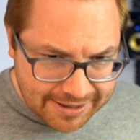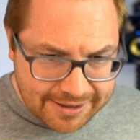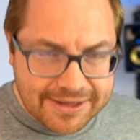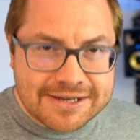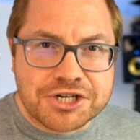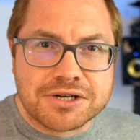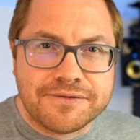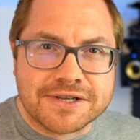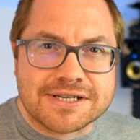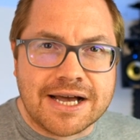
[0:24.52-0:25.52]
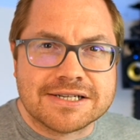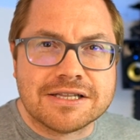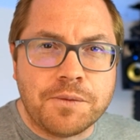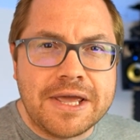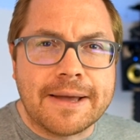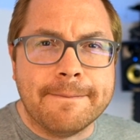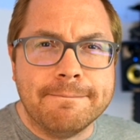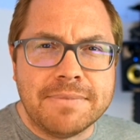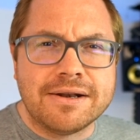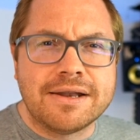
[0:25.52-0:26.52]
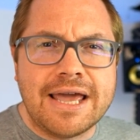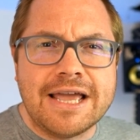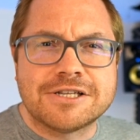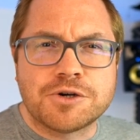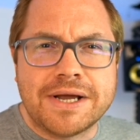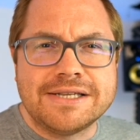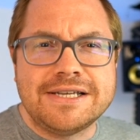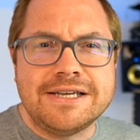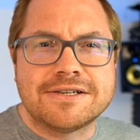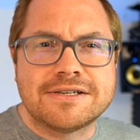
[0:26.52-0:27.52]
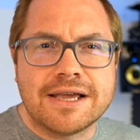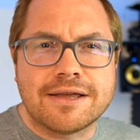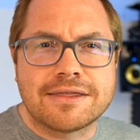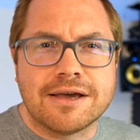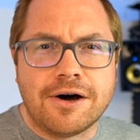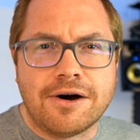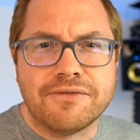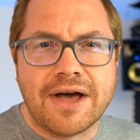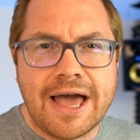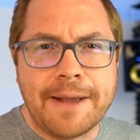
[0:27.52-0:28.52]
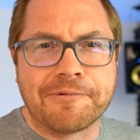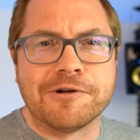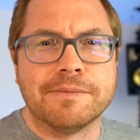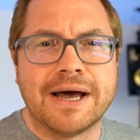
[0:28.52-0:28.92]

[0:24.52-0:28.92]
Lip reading: the edition for the start of the week, Monday, 26th of April.